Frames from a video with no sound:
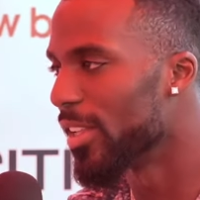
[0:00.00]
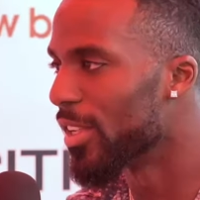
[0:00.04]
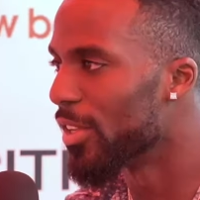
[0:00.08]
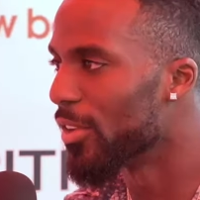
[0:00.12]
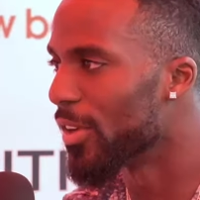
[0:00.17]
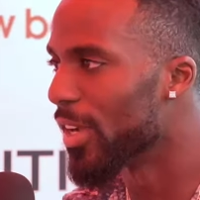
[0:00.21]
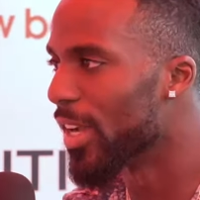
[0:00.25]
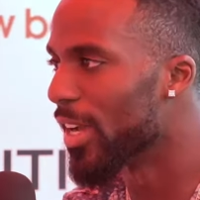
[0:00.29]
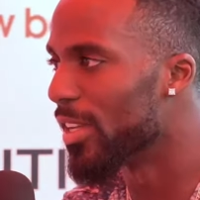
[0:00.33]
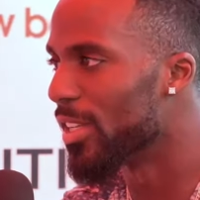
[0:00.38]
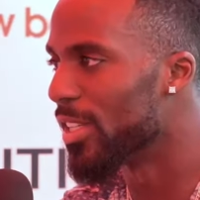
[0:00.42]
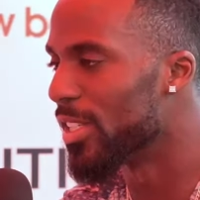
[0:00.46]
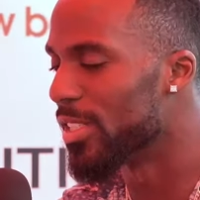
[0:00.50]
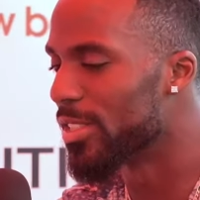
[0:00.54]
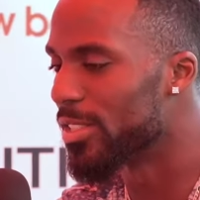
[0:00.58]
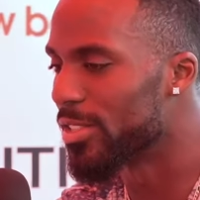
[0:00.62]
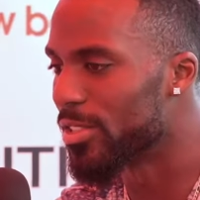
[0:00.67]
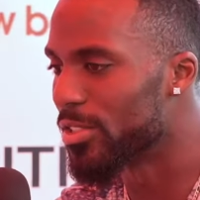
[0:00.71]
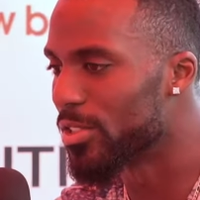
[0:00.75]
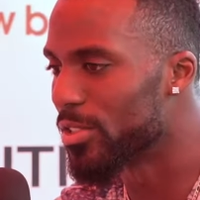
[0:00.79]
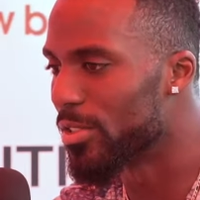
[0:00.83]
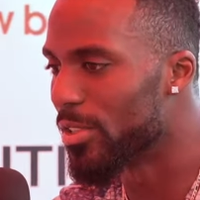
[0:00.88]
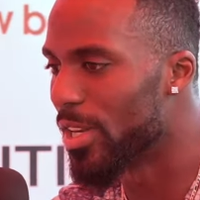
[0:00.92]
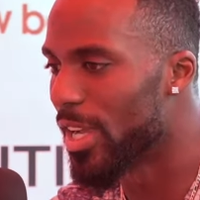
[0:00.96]
then you got
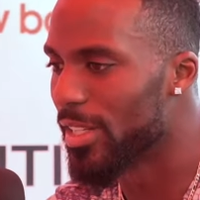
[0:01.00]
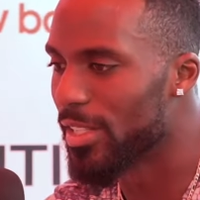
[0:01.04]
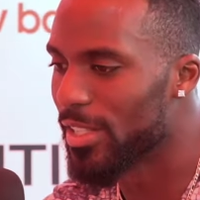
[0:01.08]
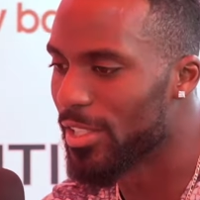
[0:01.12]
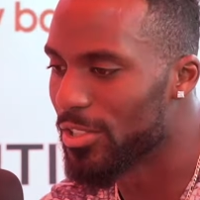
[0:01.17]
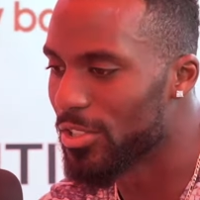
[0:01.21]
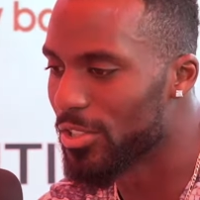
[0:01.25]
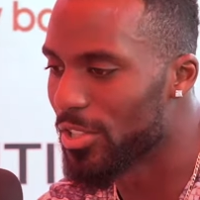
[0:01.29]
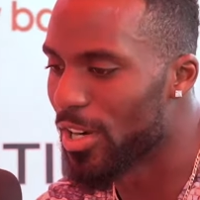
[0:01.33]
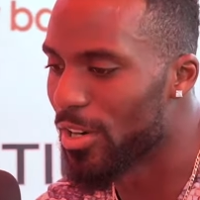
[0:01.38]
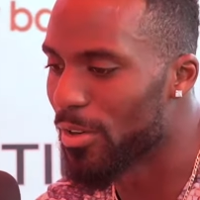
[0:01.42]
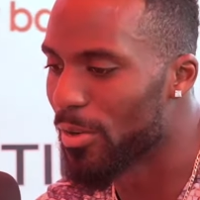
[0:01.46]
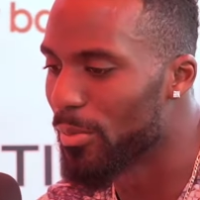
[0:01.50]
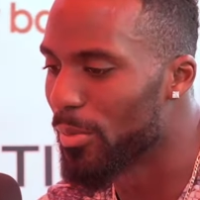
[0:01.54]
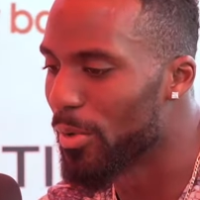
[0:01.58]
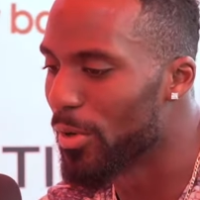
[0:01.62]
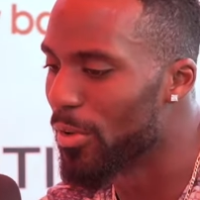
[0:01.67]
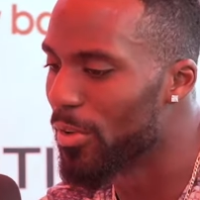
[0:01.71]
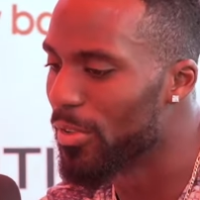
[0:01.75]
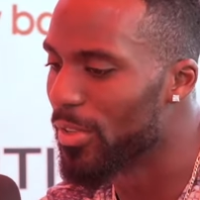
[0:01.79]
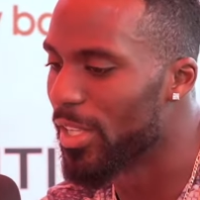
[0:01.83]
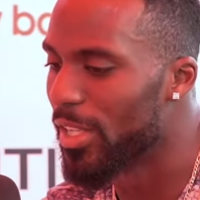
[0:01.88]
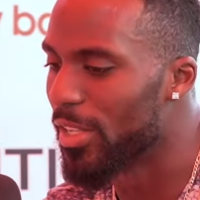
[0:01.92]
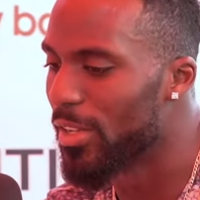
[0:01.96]
his Nine Tails Chakra
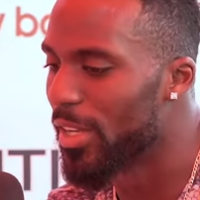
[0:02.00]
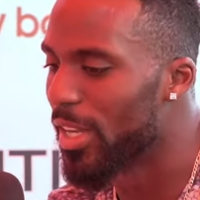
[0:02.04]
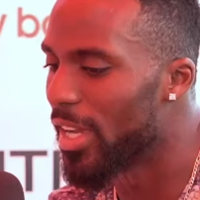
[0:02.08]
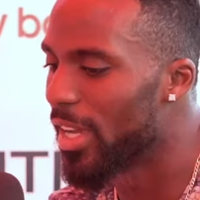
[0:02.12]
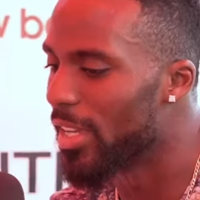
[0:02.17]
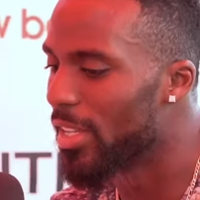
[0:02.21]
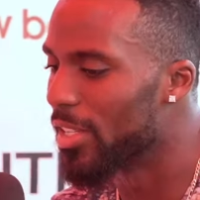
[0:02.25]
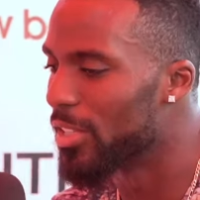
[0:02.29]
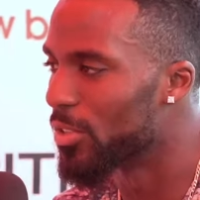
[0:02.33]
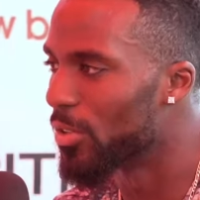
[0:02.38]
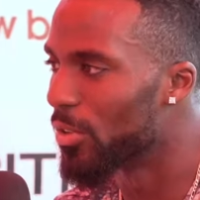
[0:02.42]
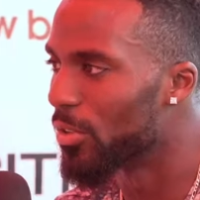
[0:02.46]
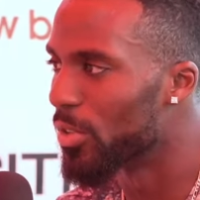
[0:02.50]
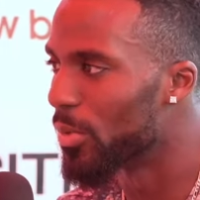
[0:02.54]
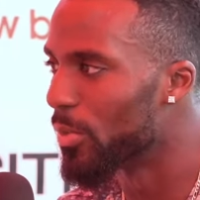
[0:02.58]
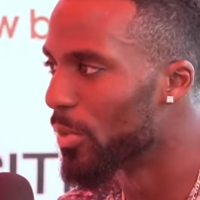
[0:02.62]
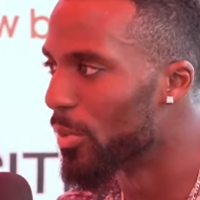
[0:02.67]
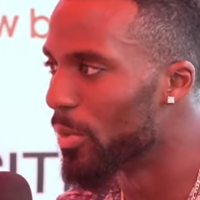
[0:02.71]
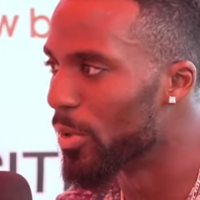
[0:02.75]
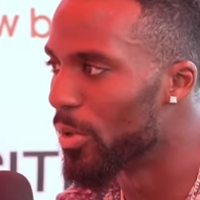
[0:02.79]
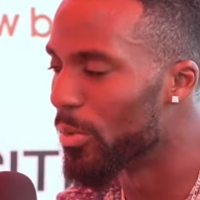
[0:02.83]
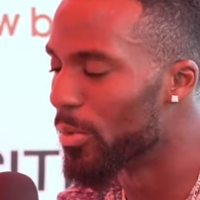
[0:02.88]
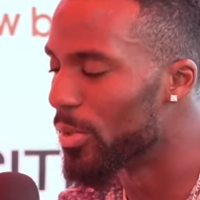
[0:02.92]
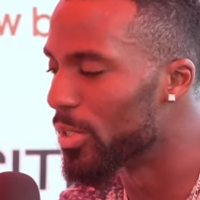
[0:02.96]
mode, then you got his
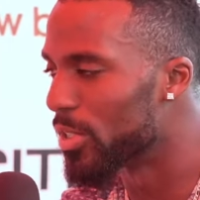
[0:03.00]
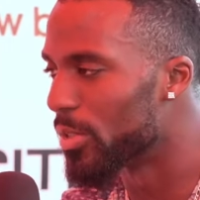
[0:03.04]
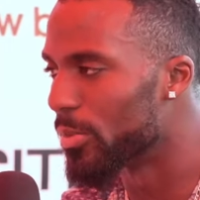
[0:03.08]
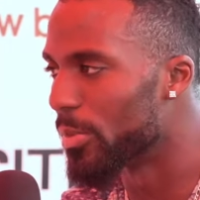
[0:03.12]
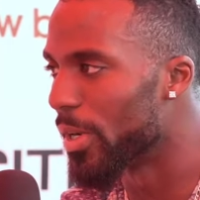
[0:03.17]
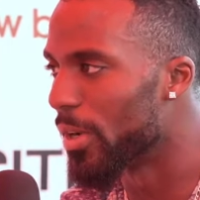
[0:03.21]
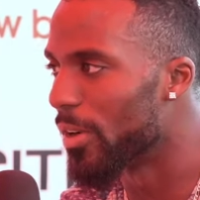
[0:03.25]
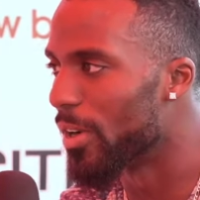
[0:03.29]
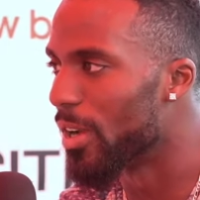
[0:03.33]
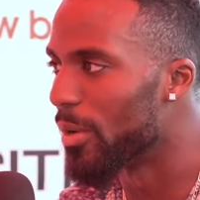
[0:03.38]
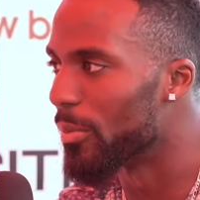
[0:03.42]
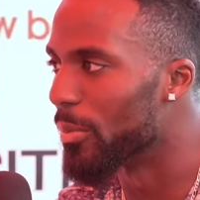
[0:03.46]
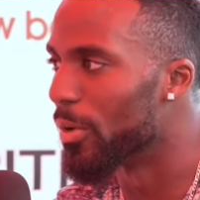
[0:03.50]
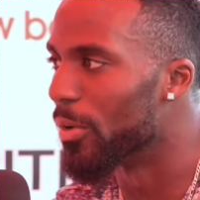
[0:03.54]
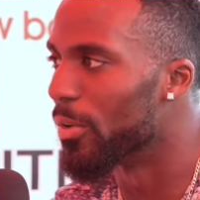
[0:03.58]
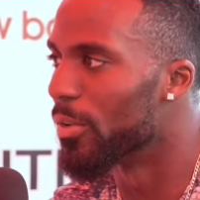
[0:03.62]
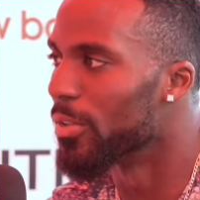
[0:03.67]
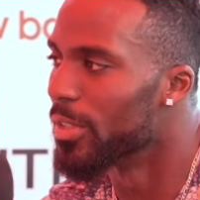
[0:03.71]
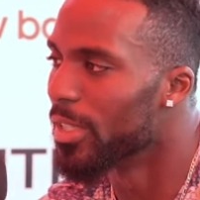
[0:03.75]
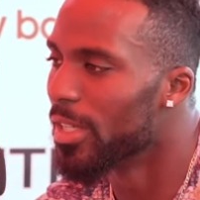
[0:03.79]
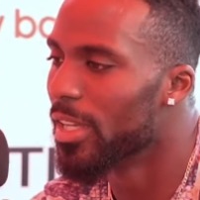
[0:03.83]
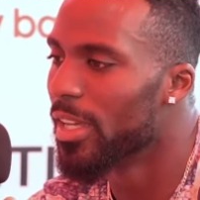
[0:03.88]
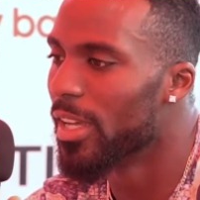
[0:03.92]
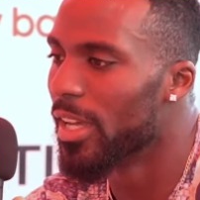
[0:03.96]
Ultimate mode, which is Baryon
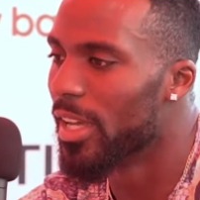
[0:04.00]
mode,